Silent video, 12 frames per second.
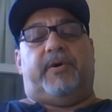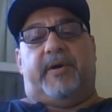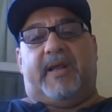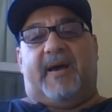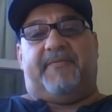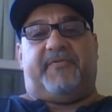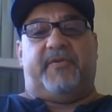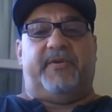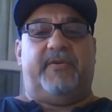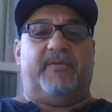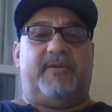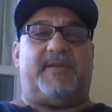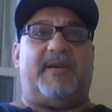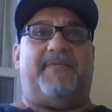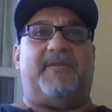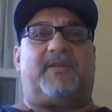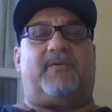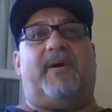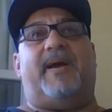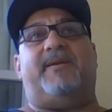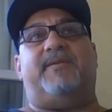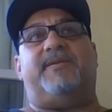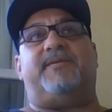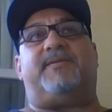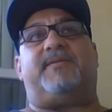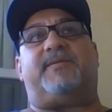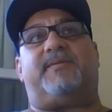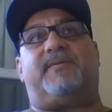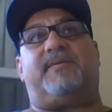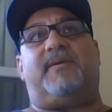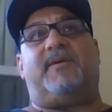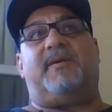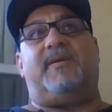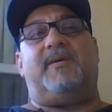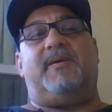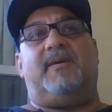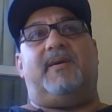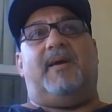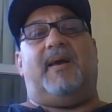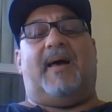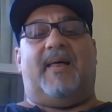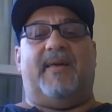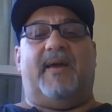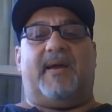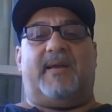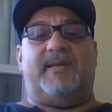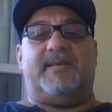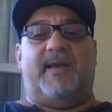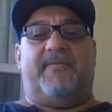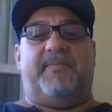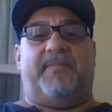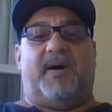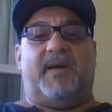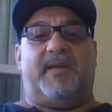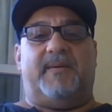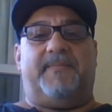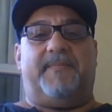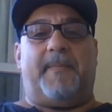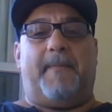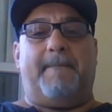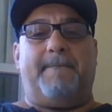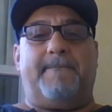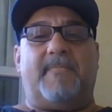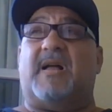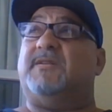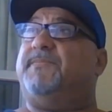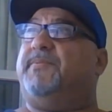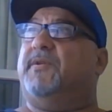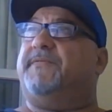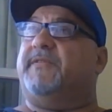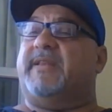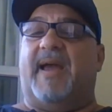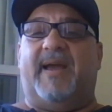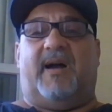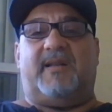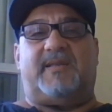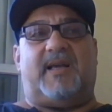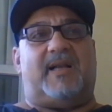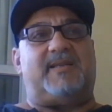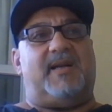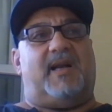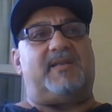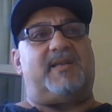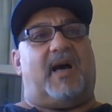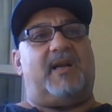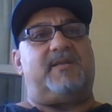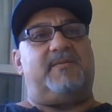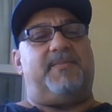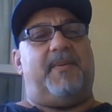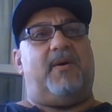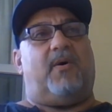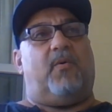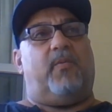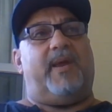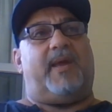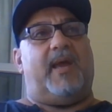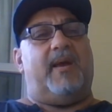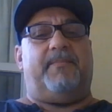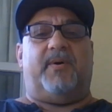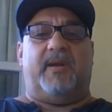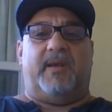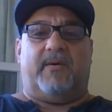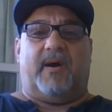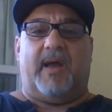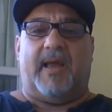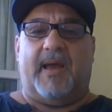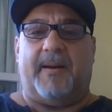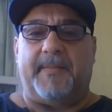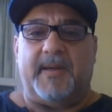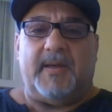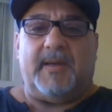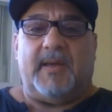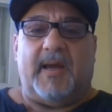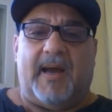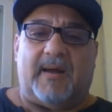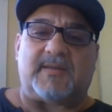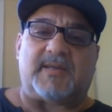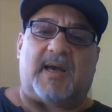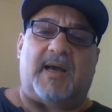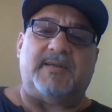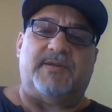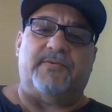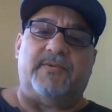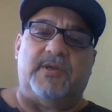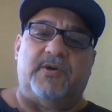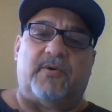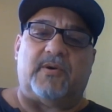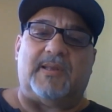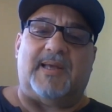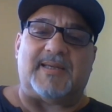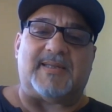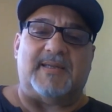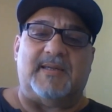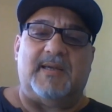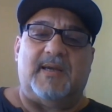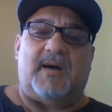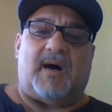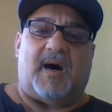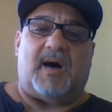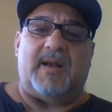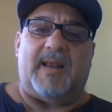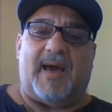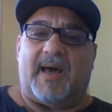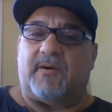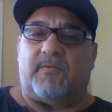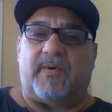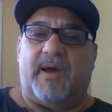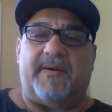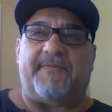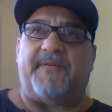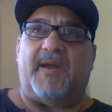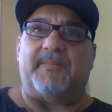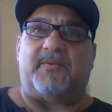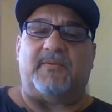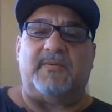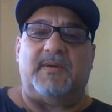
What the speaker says: Good afternoon, seventh graders. How the heck is everybody? It's a beautiful day outside. It's not as hot as it's been all weekend, but here I am outside doing your lesson on how to write a fable.